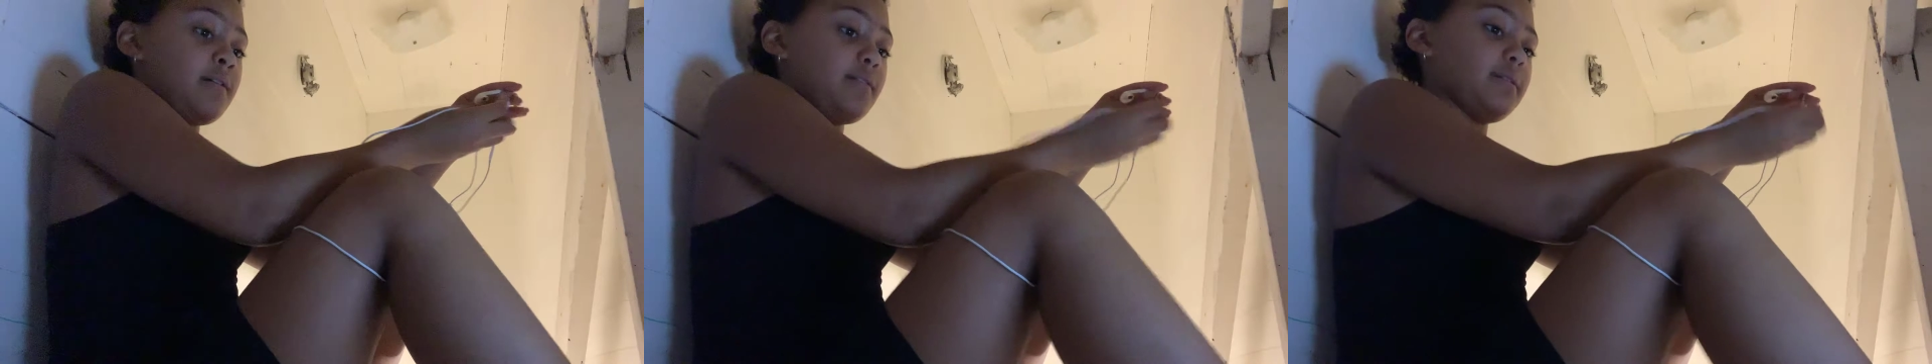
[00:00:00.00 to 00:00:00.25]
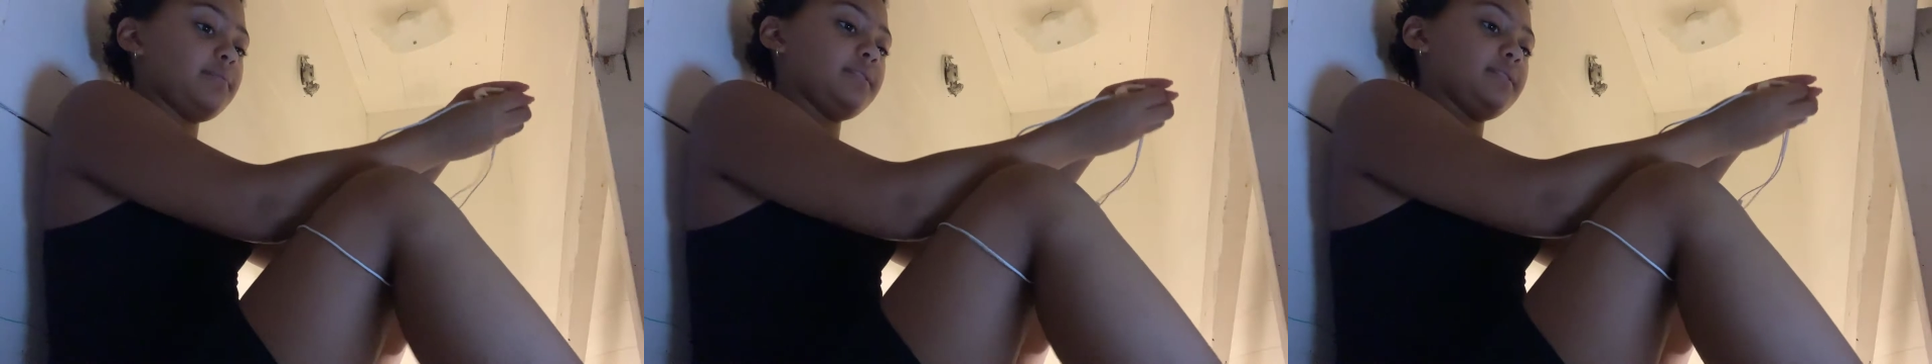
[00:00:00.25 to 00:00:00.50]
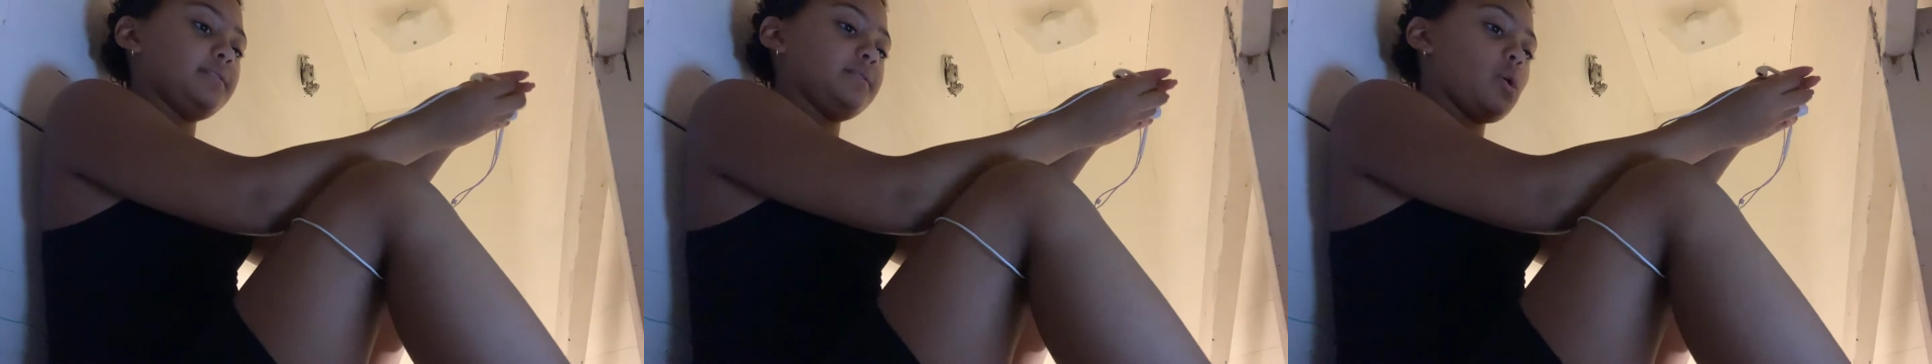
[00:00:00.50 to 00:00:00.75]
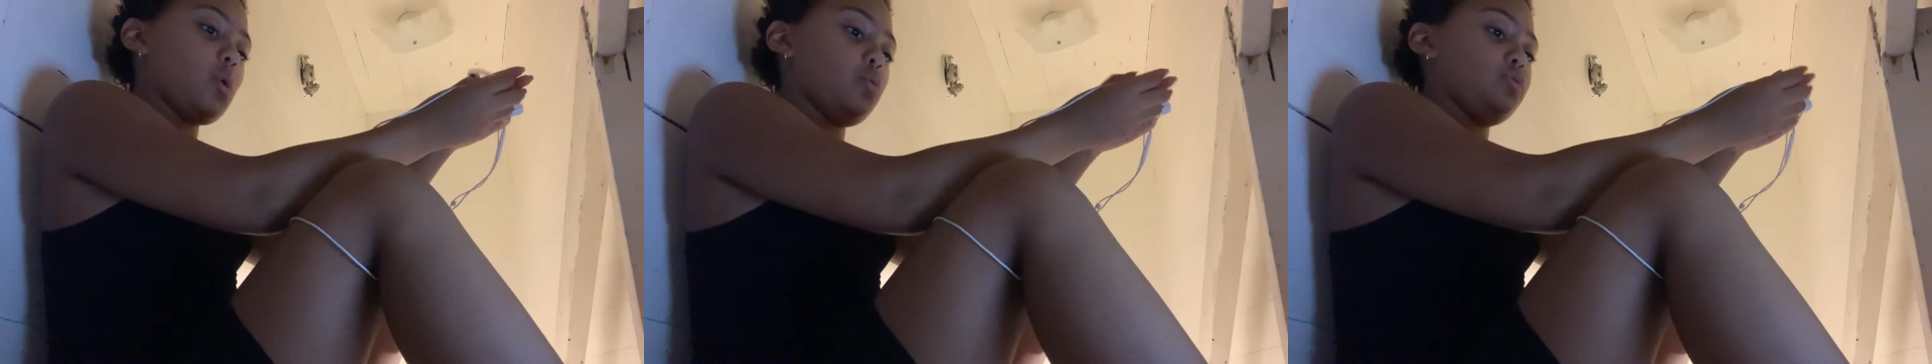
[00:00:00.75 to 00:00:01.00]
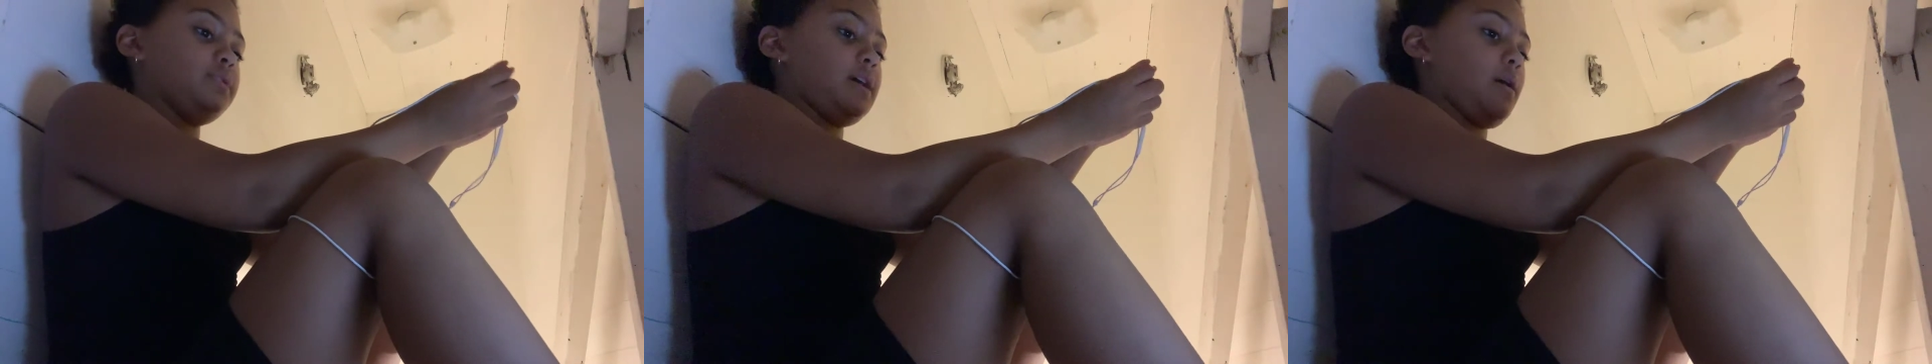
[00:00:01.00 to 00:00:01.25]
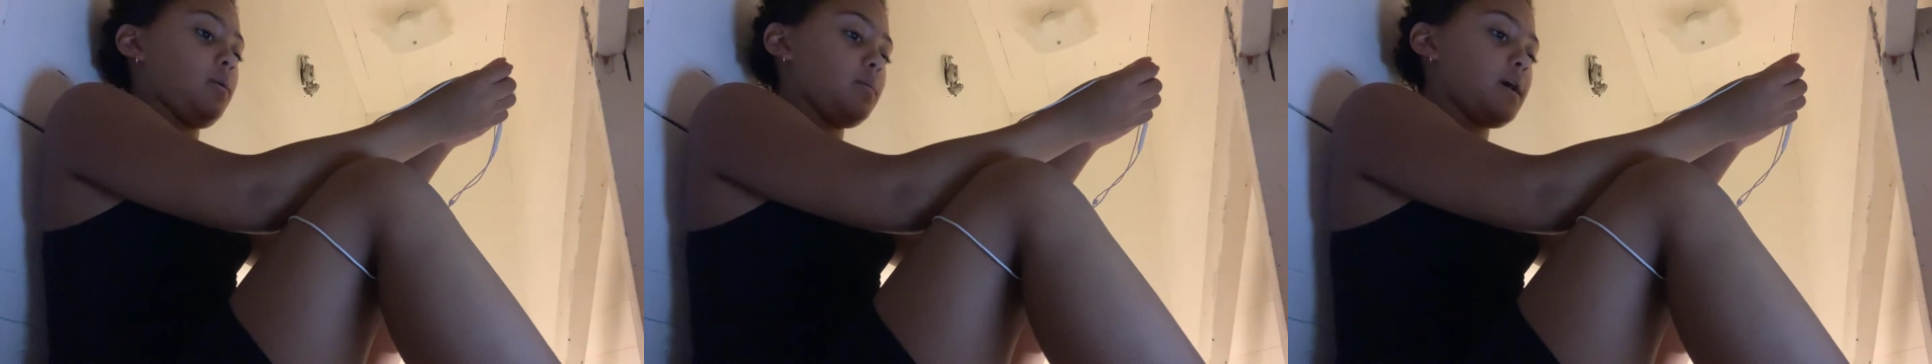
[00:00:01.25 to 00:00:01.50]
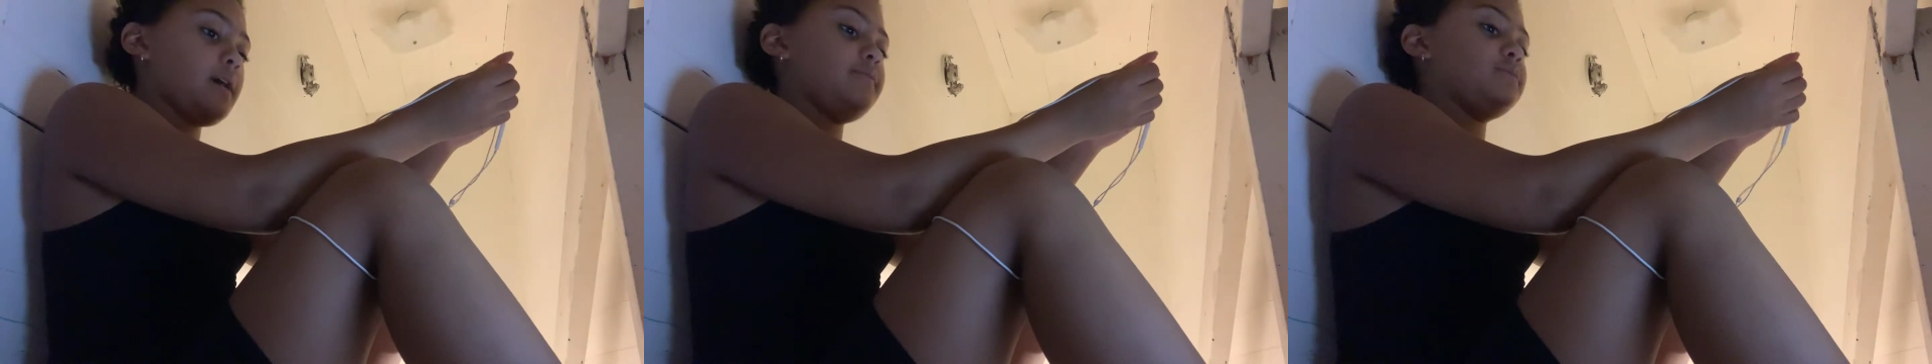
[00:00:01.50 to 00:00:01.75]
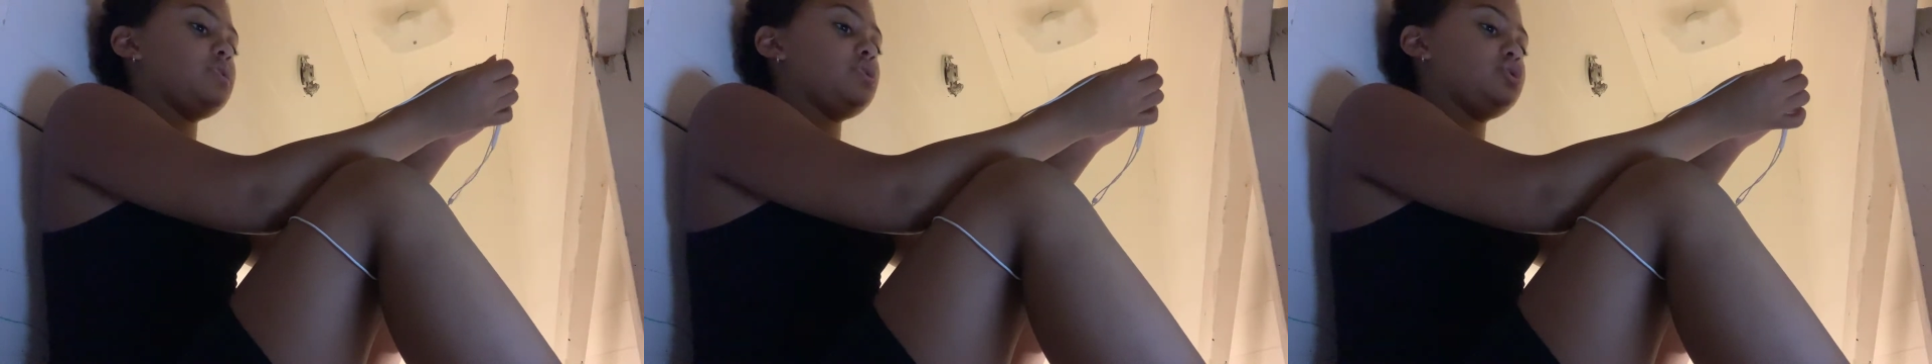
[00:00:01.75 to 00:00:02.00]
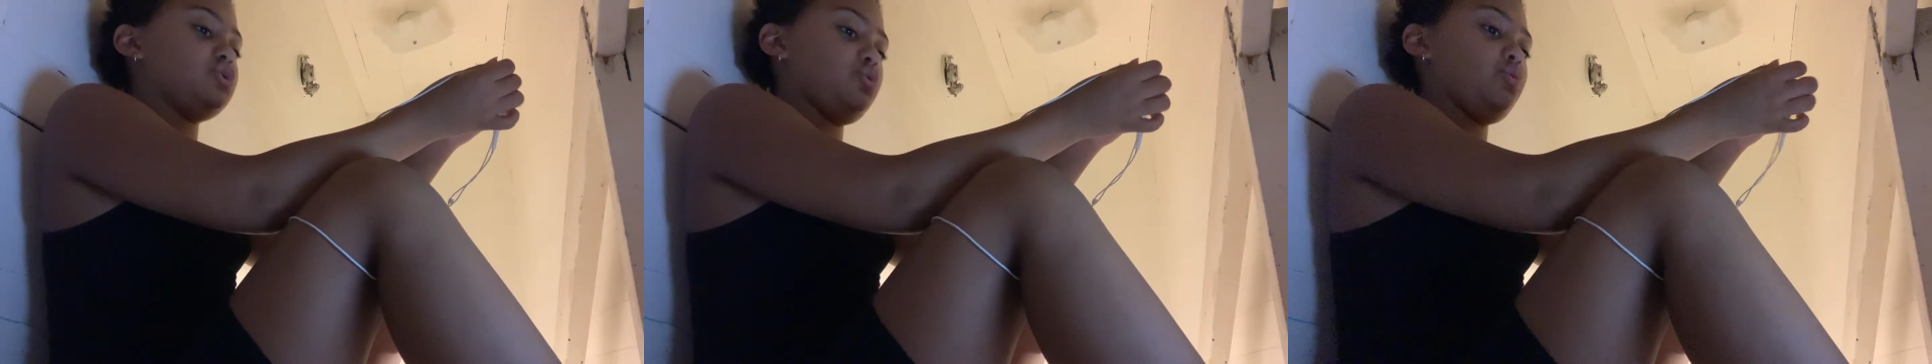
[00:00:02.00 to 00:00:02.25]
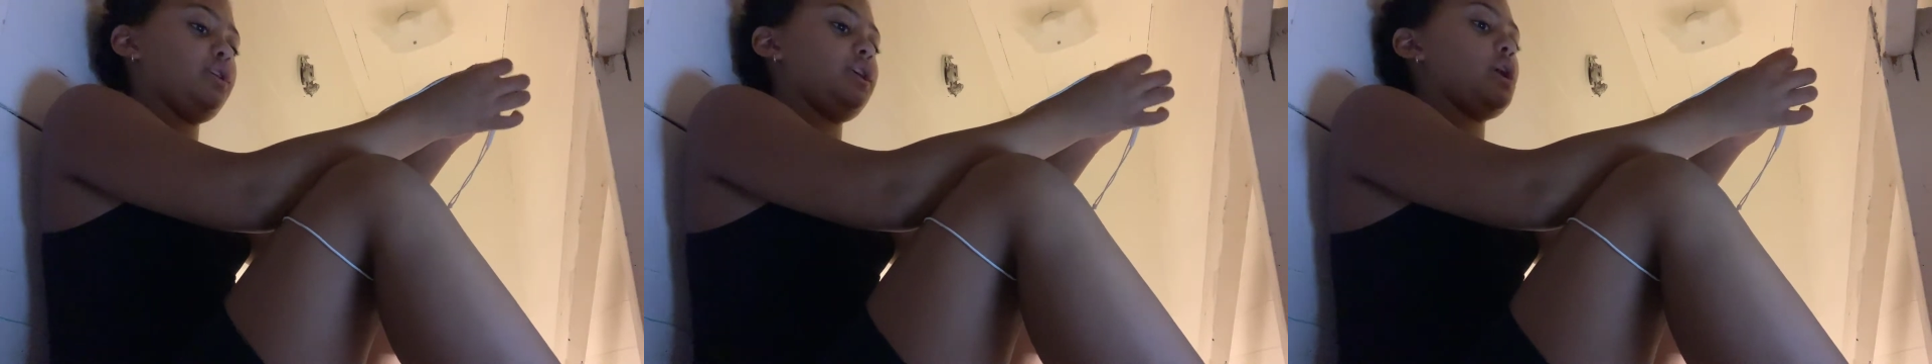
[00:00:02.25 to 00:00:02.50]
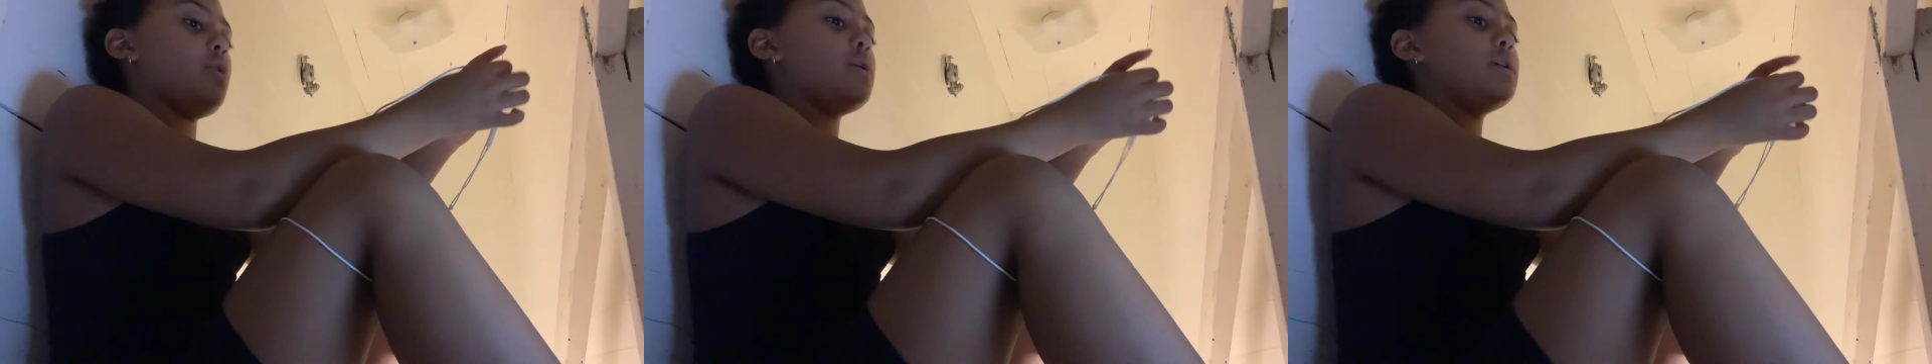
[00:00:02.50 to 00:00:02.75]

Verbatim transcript: I didn't hope, no, life in the studio.